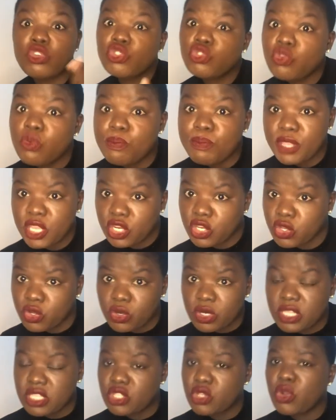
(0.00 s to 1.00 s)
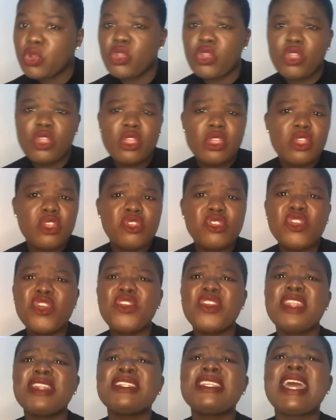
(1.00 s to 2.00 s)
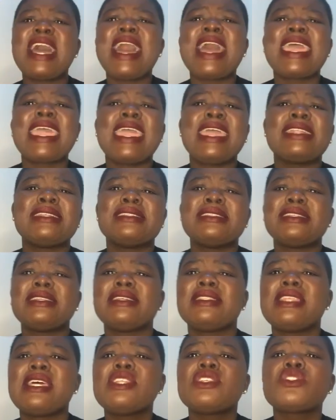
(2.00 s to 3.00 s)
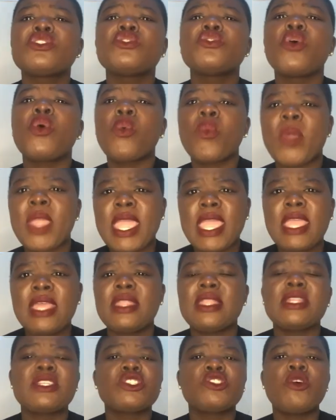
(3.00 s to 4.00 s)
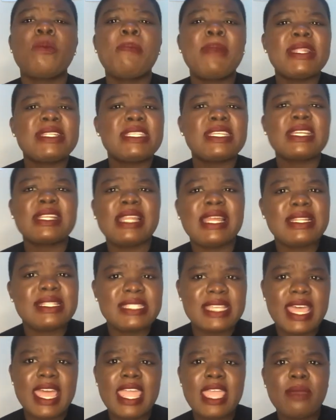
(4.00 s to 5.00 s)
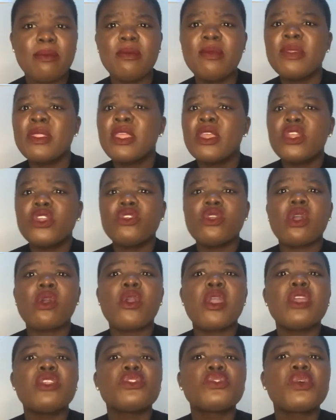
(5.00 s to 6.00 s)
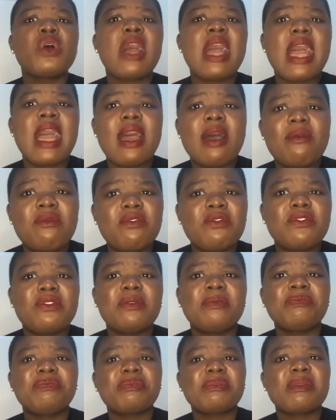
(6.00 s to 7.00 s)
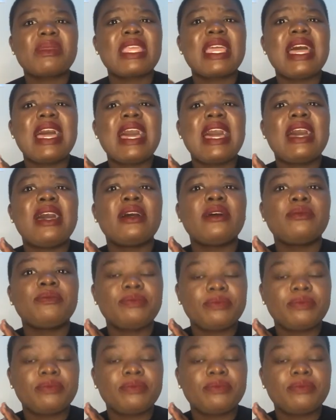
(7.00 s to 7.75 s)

periods. So you're already ahead. There is no way, there's no particular time you're going to have a